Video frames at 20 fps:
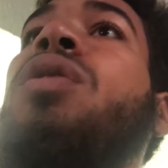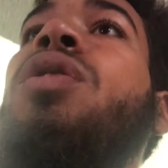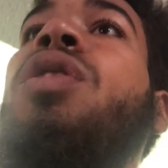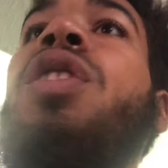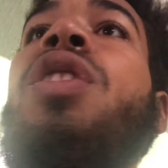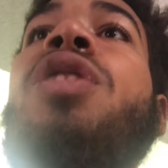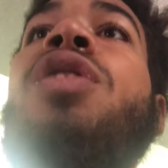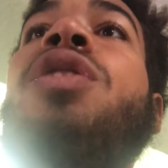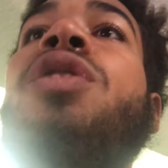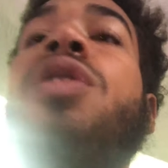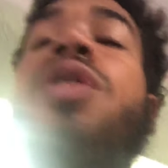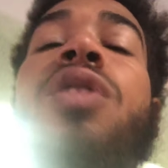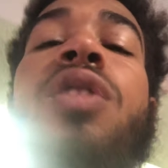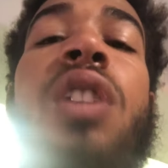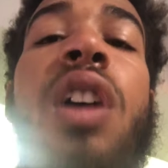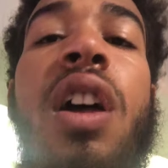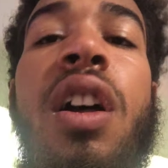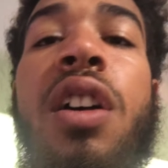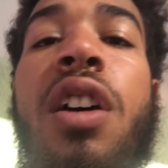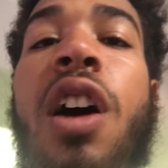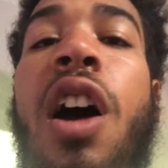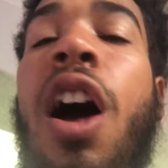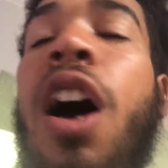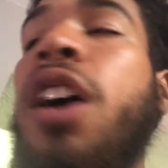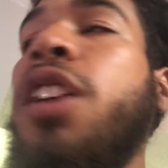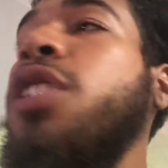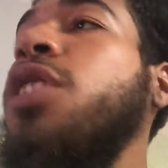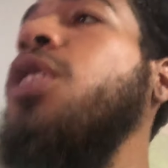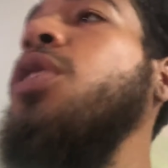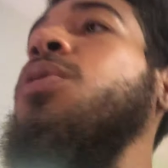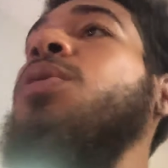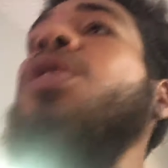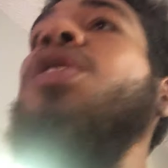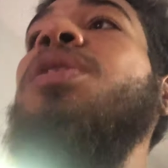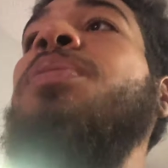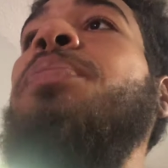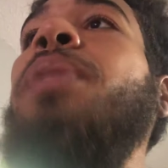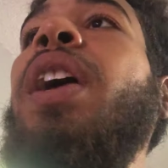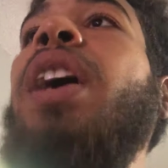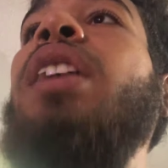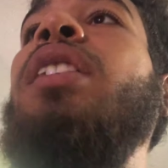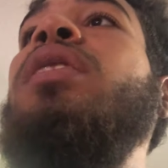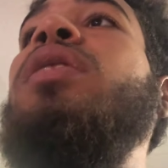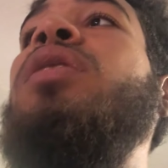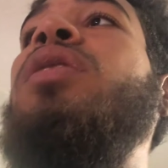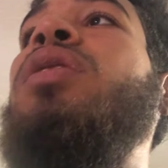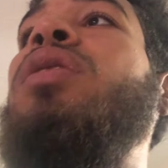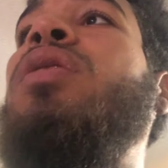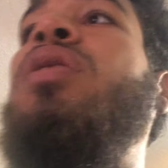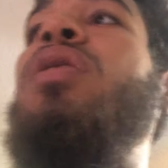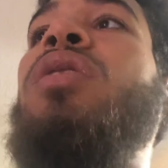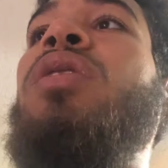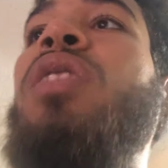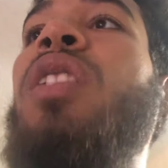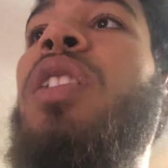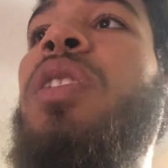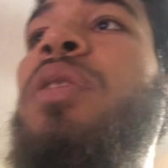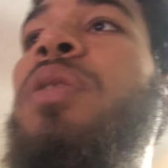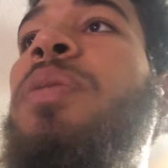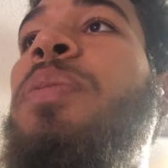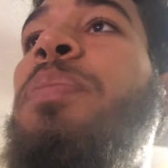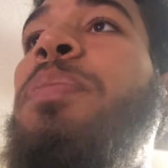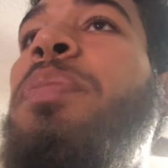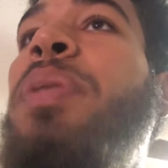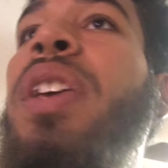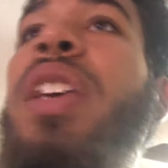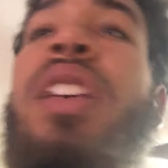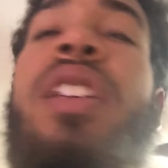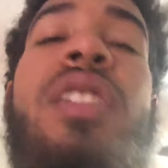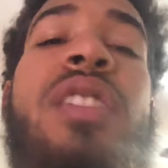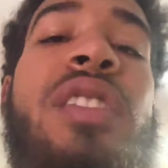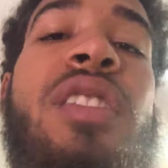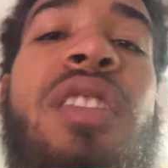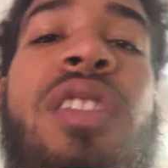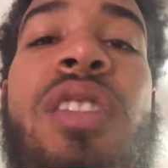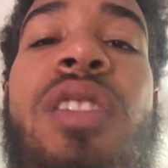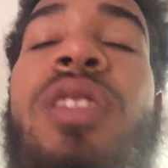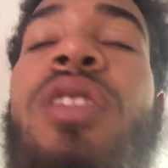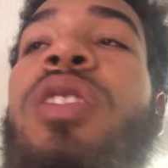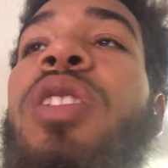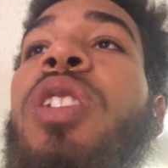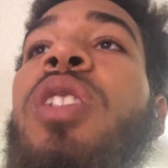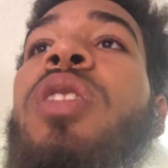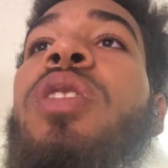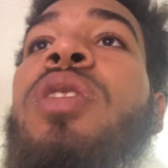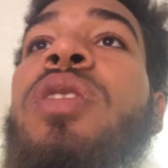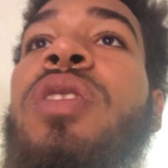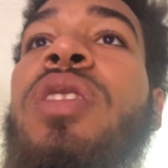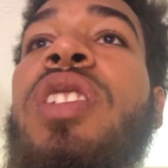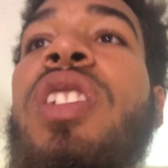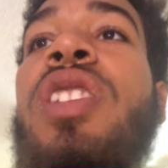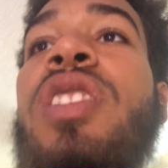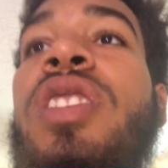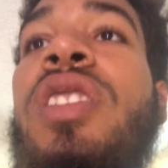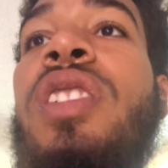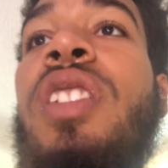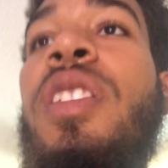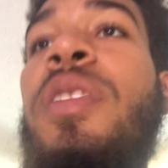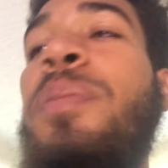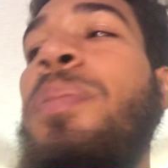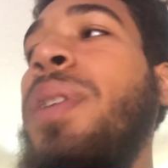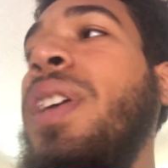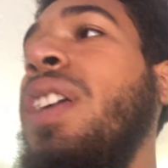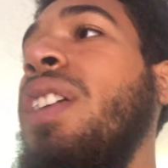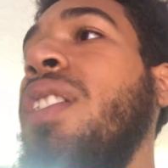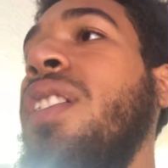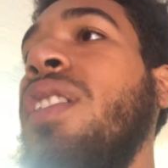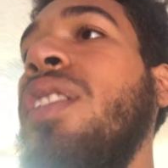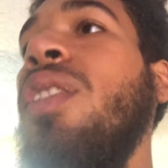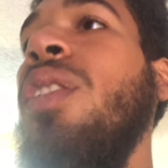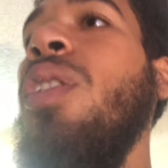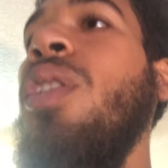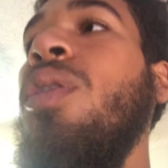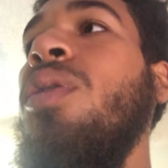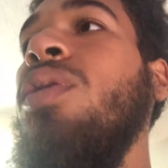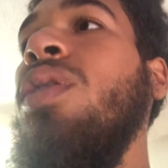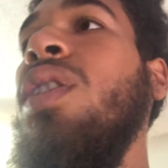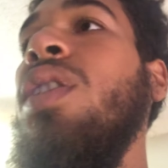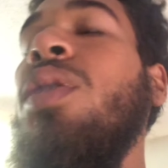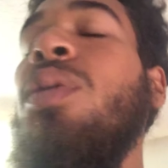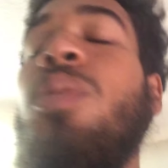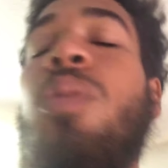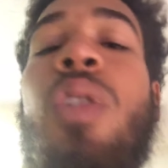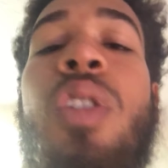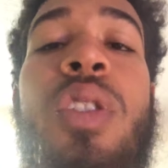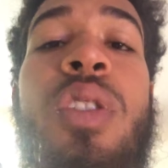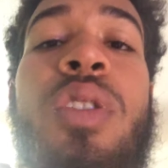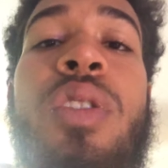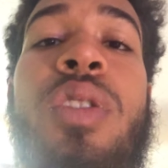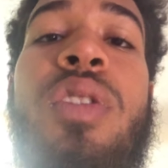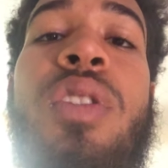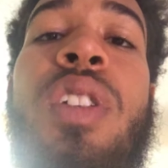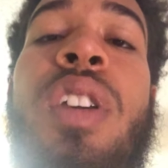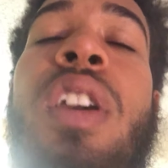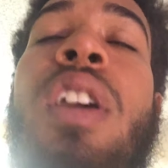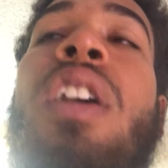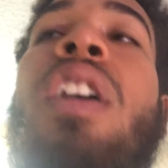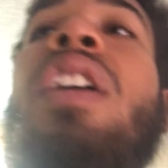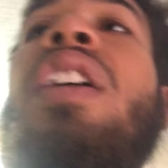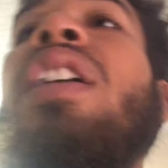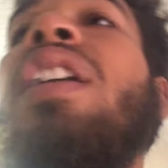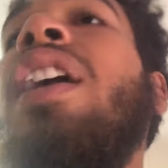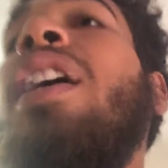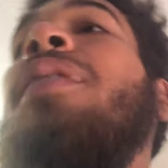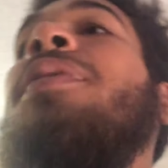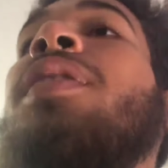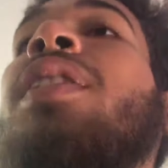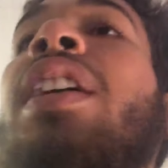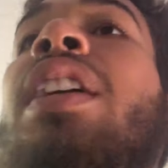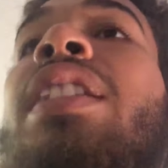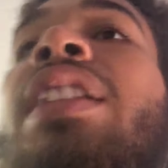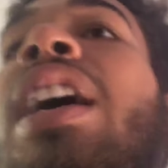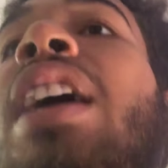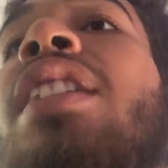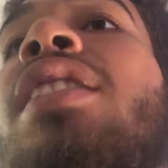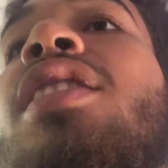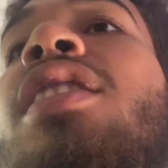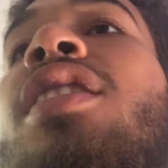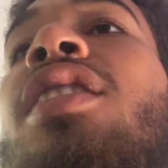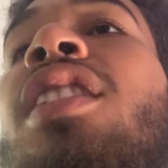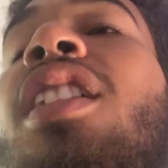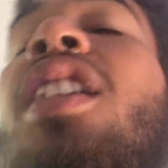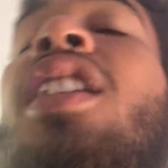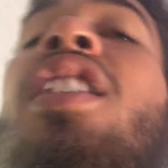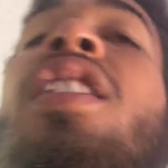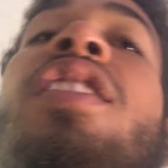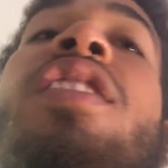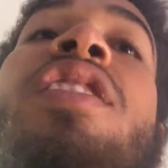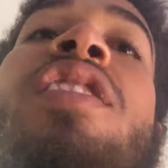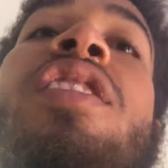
just honor, respect, of peace, just of being in their own little world. And I feel like that's us,